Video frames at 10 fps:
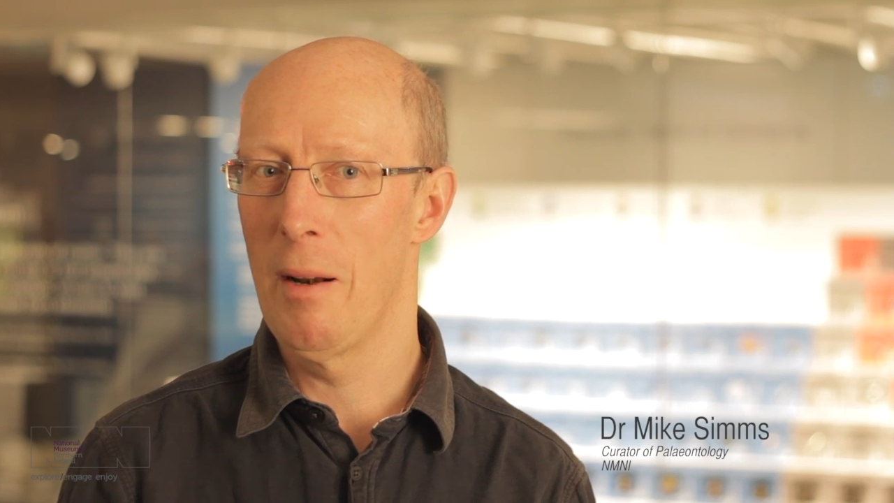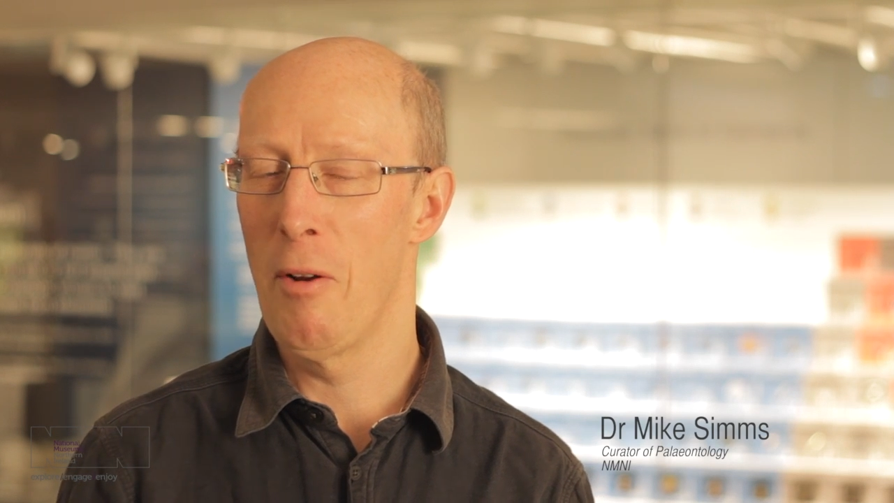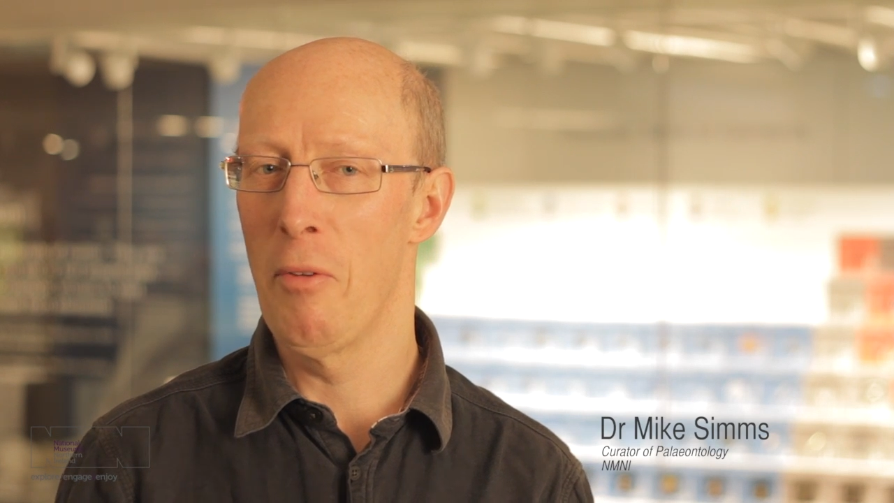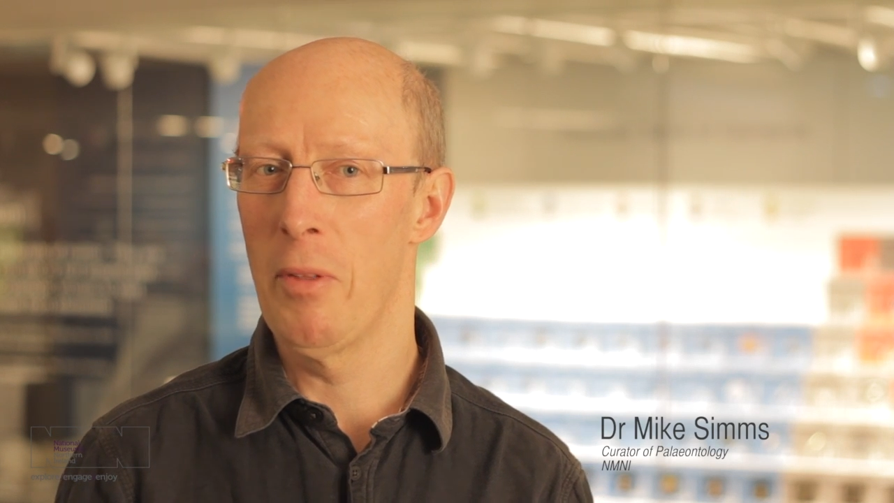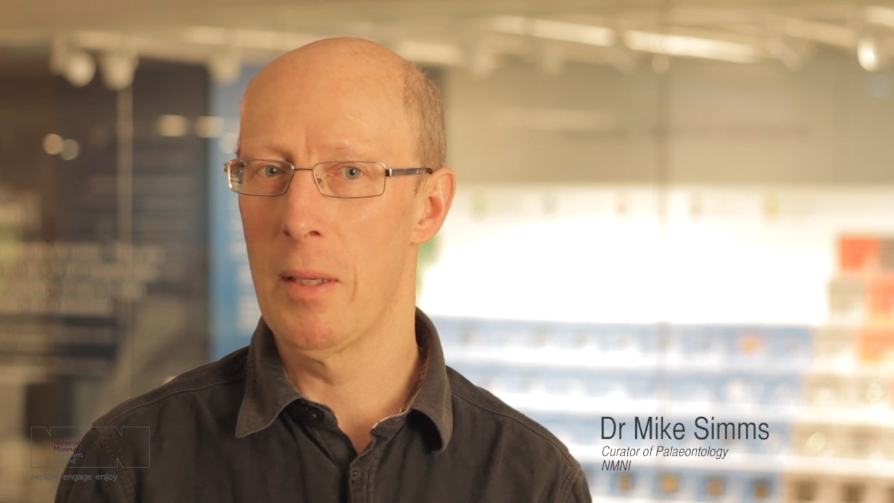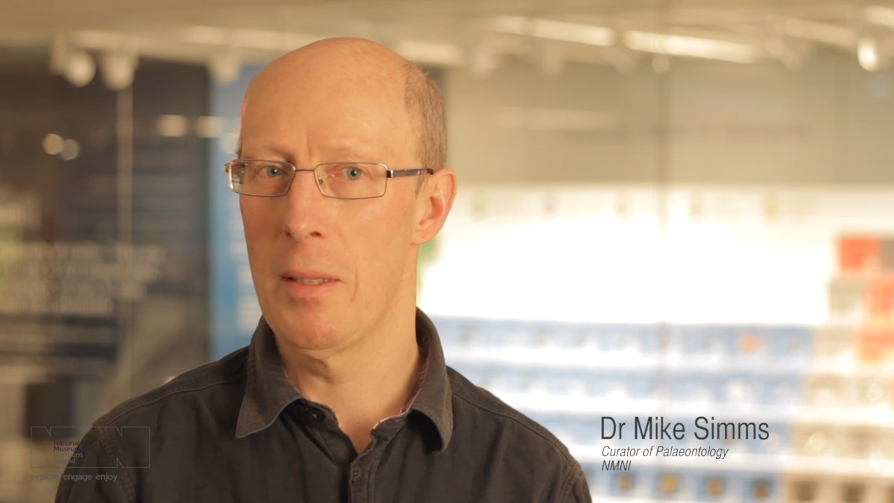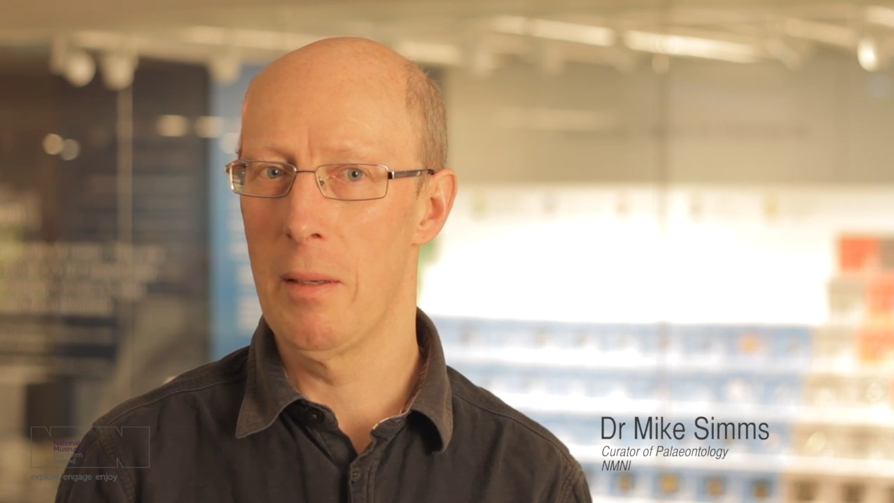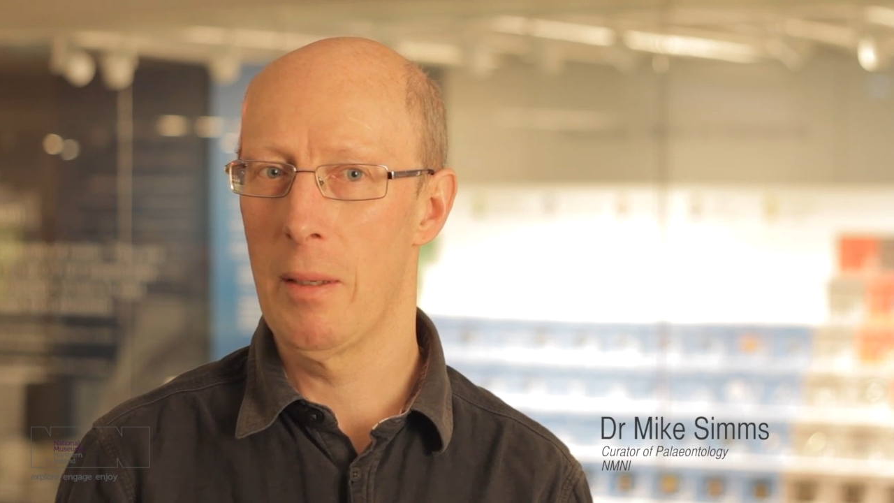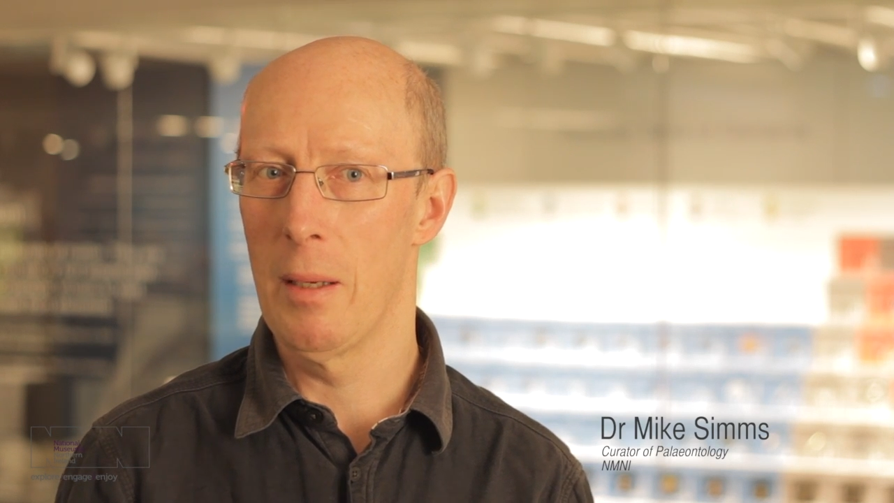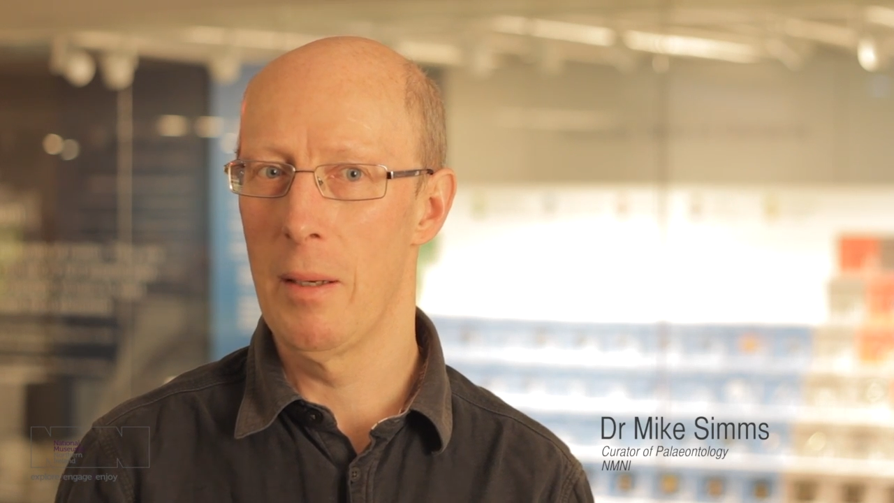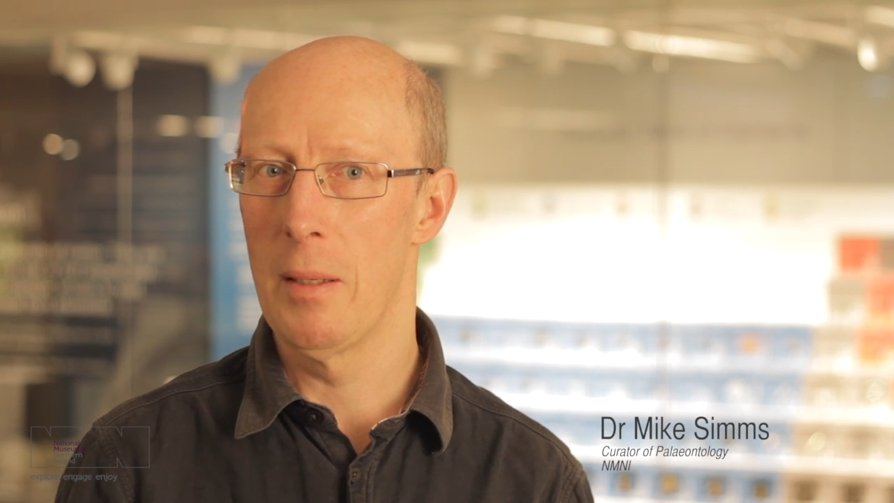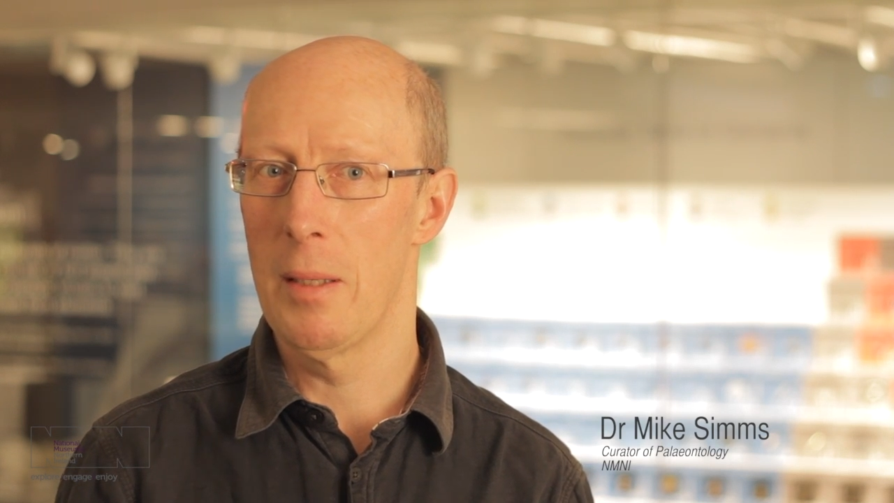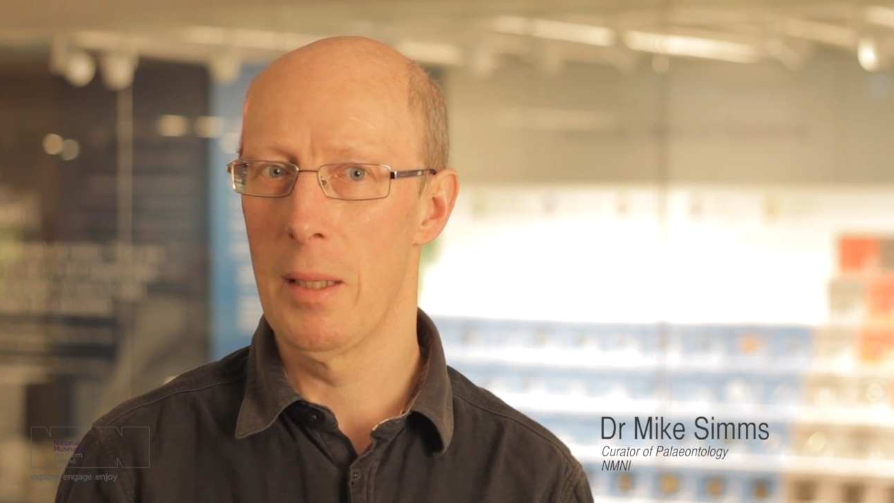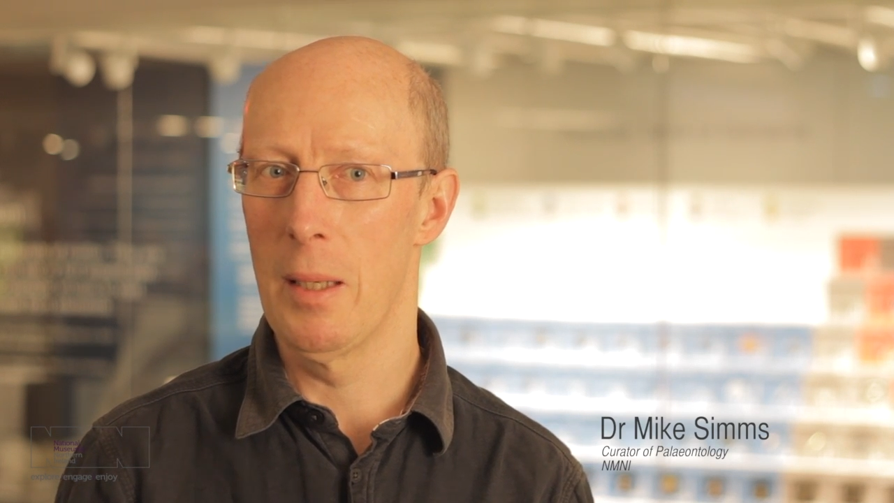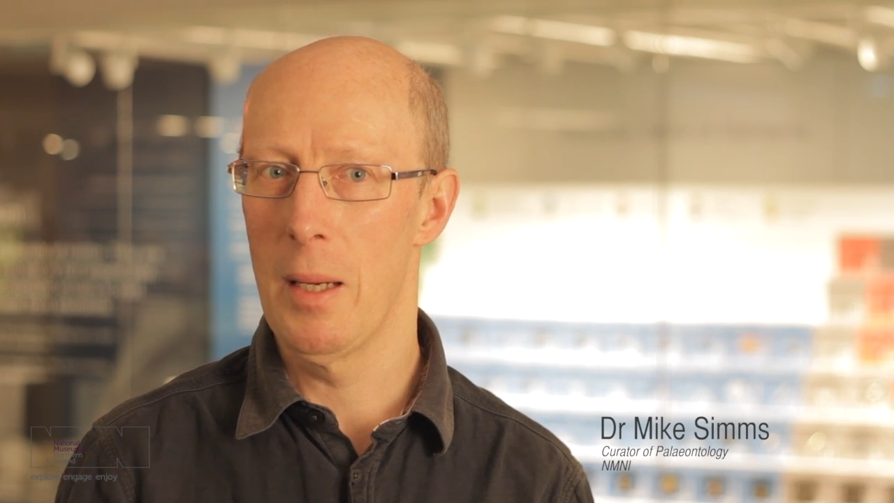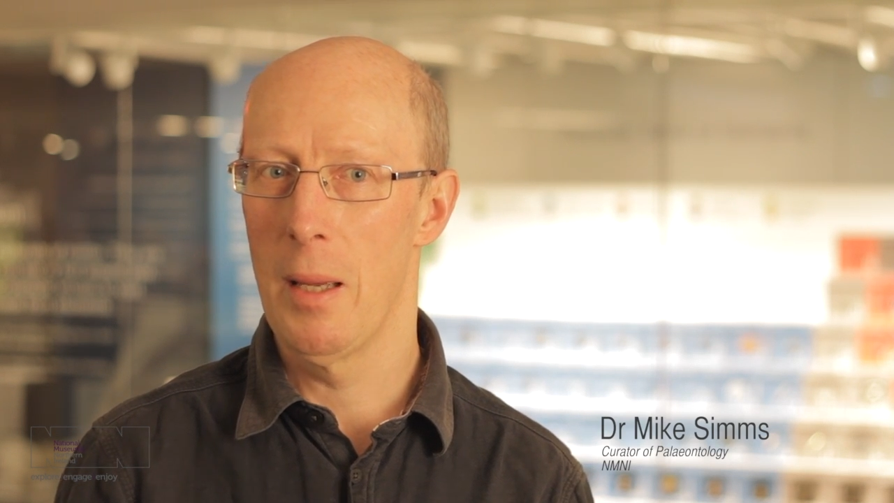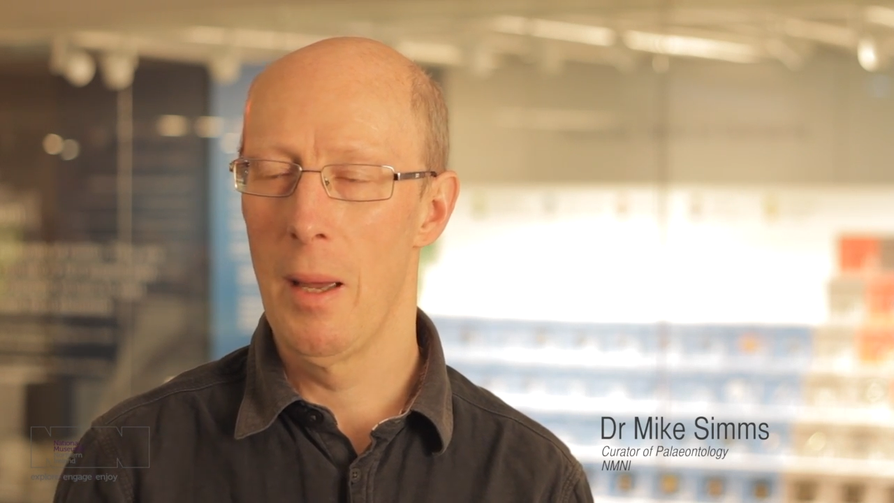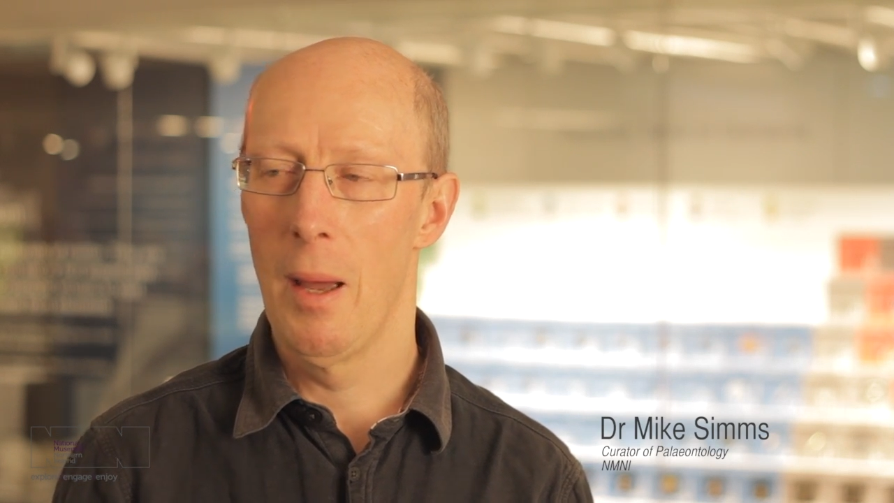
and a lot of things that you can't see.